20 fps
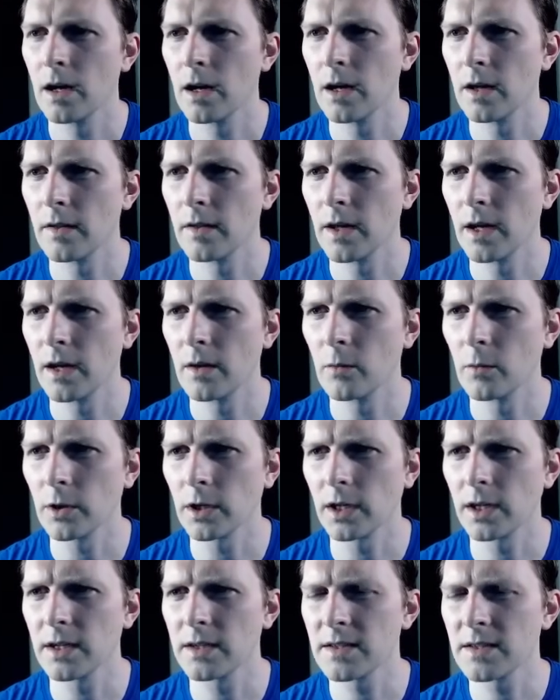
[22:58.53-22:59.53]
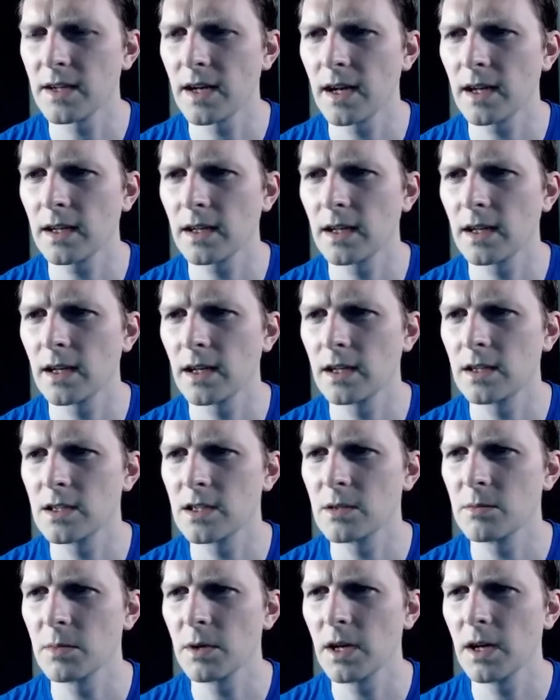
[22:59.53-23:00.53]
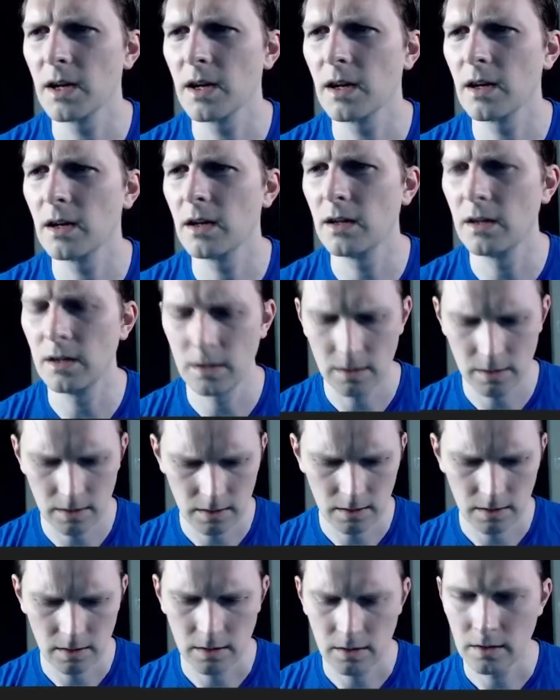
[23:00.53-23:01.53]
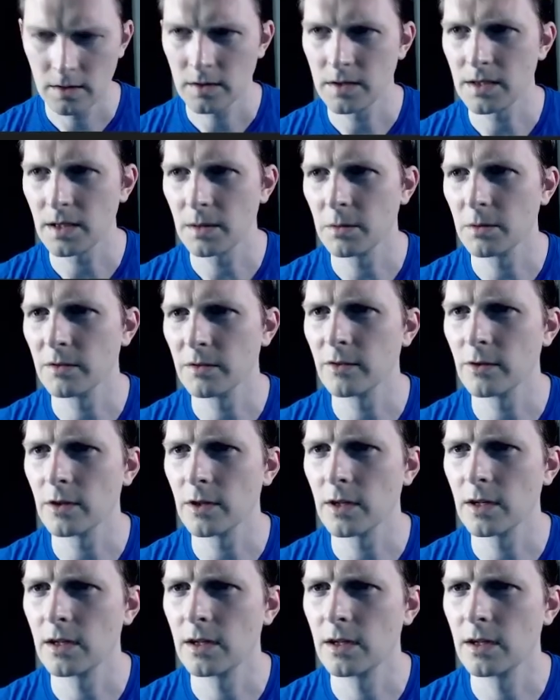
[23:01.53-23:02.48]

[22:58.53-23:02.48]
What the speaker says: and then we're going to tag it agbell demo4.